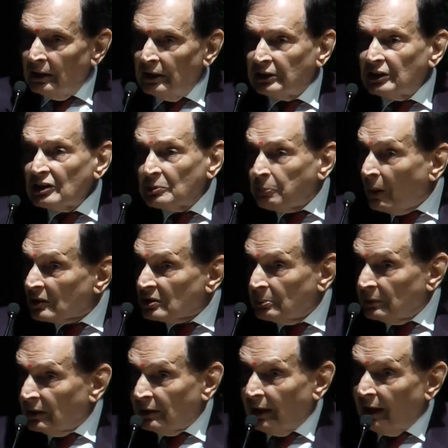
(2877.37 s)
It is
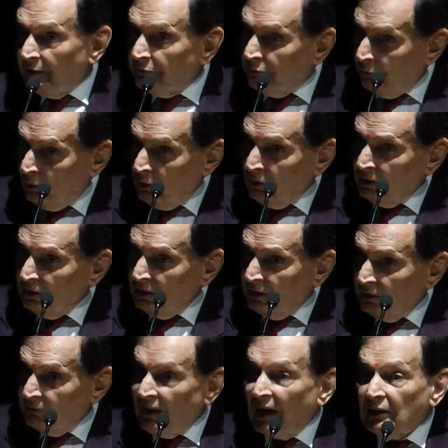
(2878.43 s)
possible, therefore,
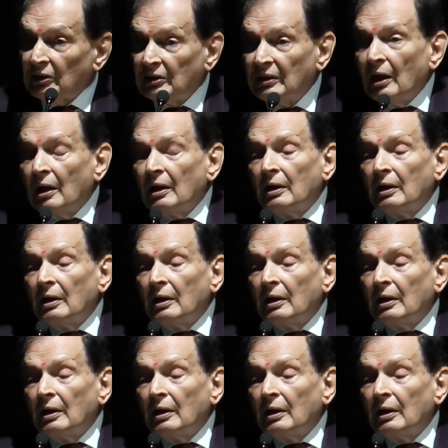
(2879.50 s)
that